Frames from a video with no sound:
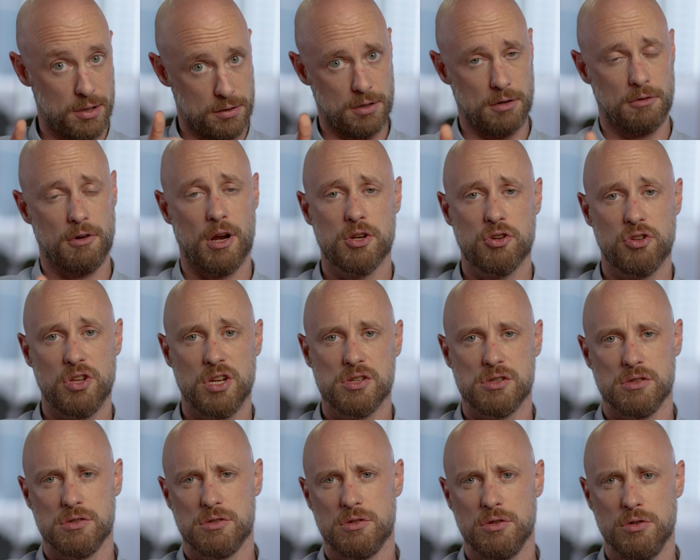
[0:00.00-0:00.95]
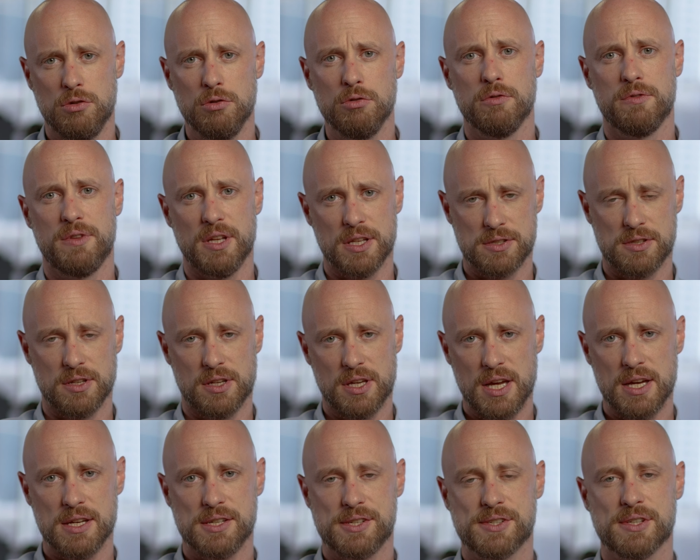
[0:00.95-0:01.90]
congratulations to you if that's the
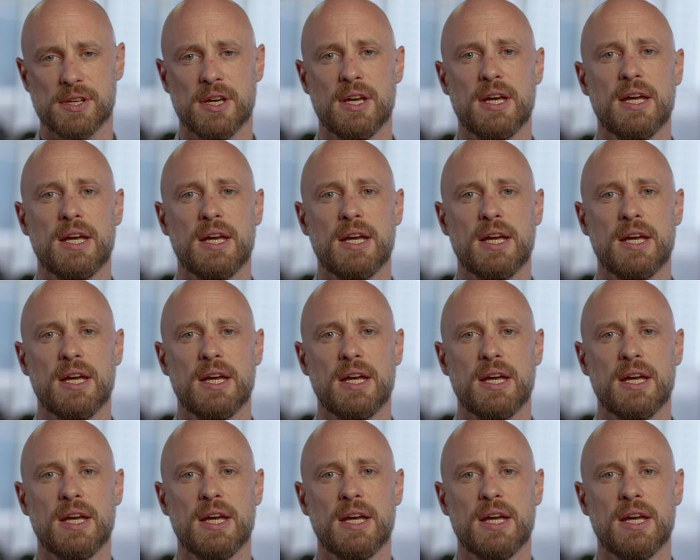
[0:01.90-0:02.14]
case,